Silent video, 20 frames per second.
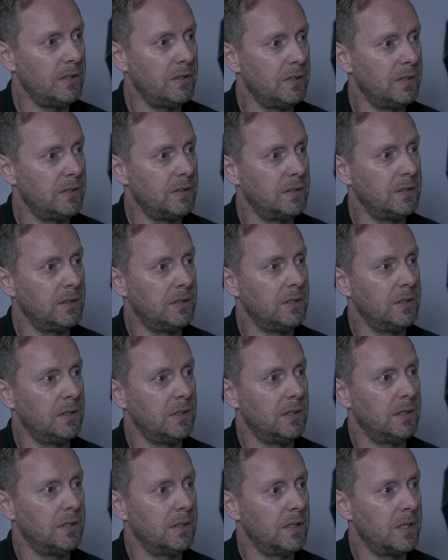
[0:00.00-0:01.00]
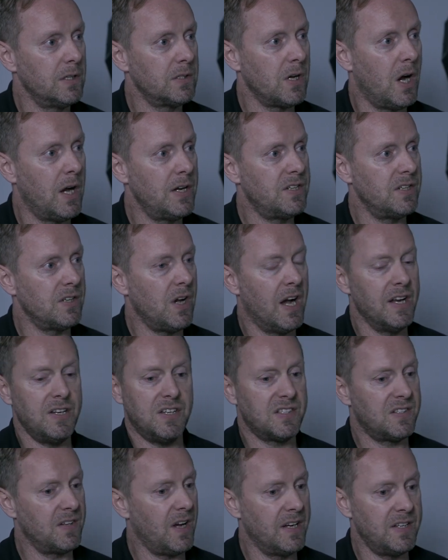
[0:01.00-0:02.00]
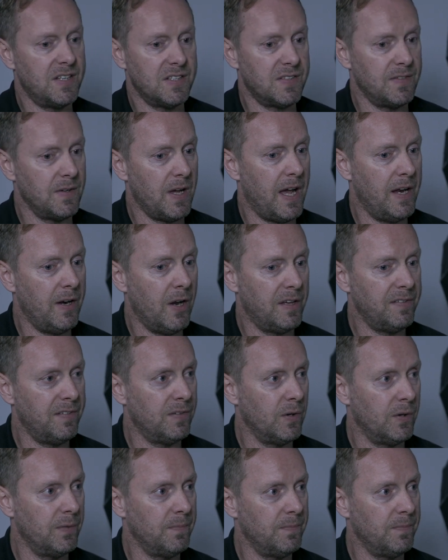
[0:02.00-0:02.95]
Absolutely. Because I just, I Absolutely. just, I just, and I because